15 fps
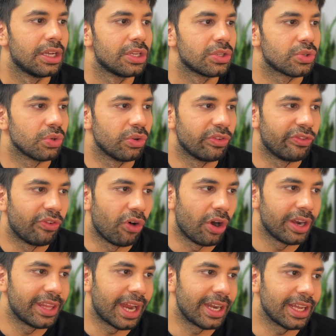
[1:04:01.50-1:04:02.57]
So
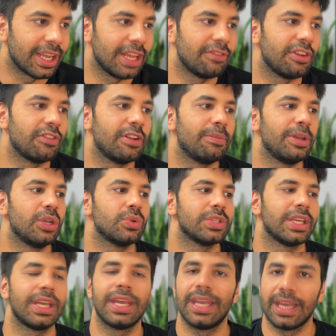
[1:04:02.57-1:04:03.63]
for that, again, we will be
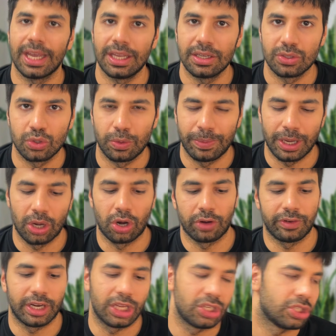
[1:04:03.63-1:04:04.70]
using AI. So pay a lot
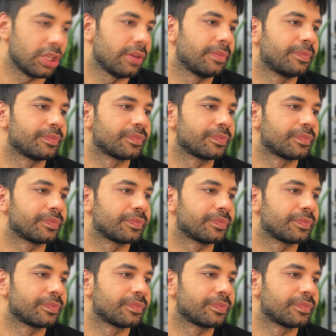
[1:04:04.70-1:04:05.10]
of attention.